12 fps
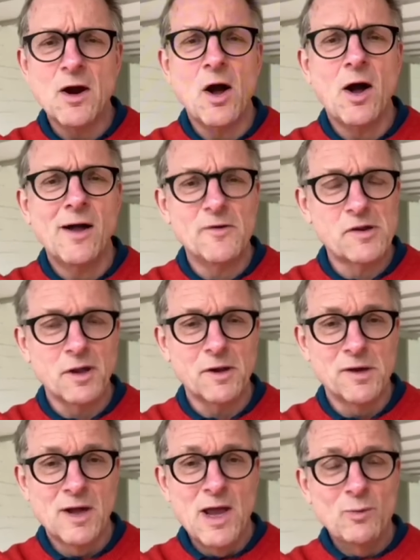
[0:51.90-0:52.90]
that Michael
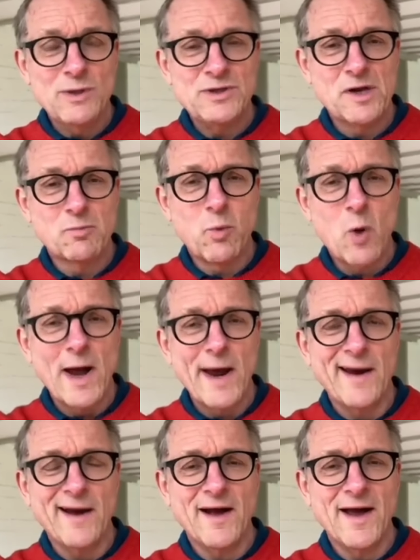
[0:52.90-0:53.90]
could have fallen into the
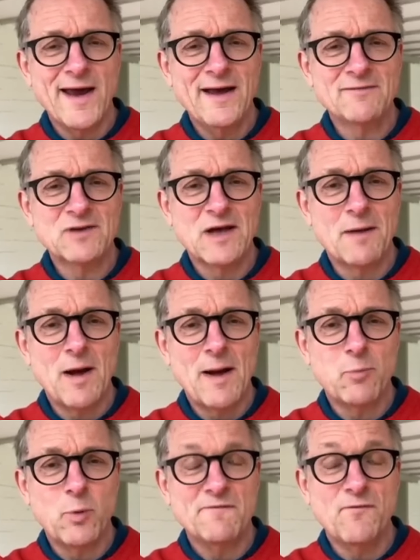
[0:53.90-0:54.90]
sea due to
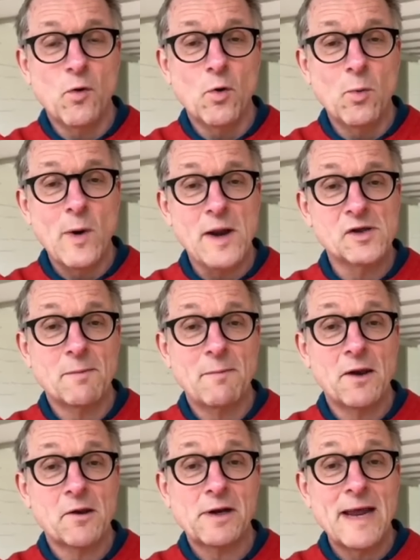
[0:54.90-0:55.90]
excess heat.
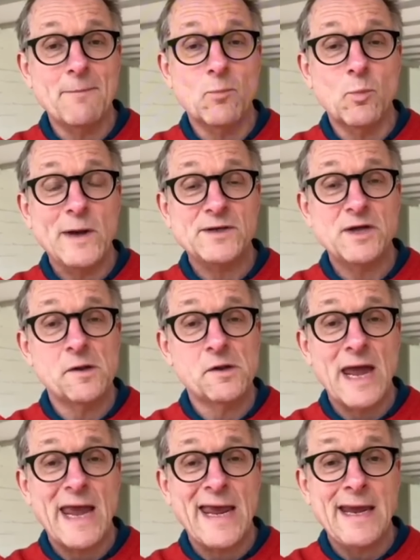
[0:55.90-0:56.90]
Now, the
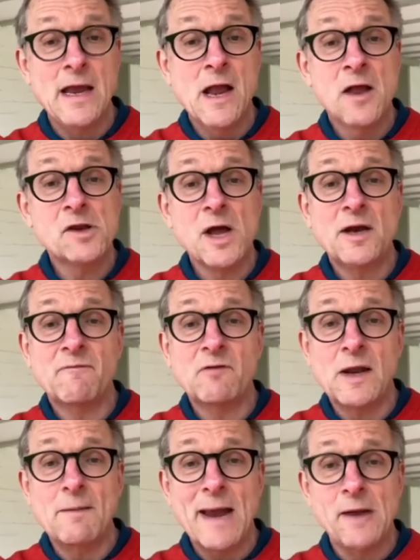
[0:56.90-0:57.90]
autopsy report
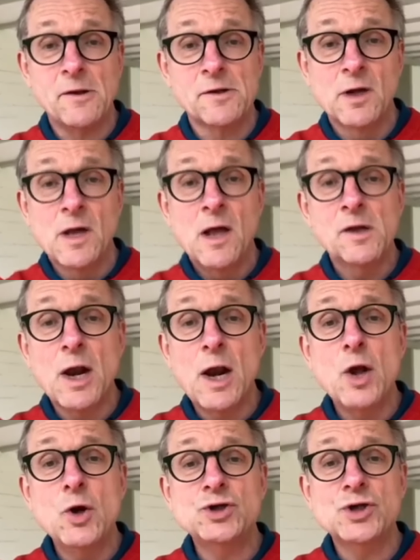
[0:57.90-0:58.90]
clarified that he
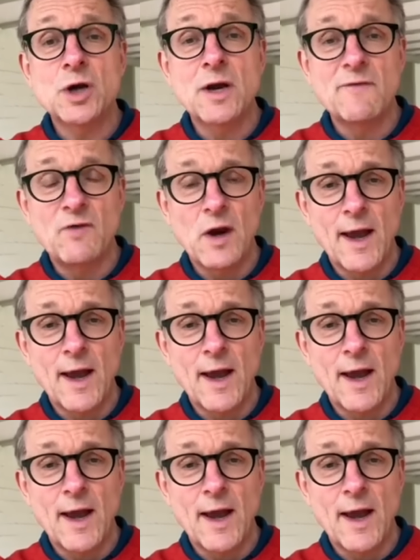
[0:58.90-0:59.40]
collapsed due to heat.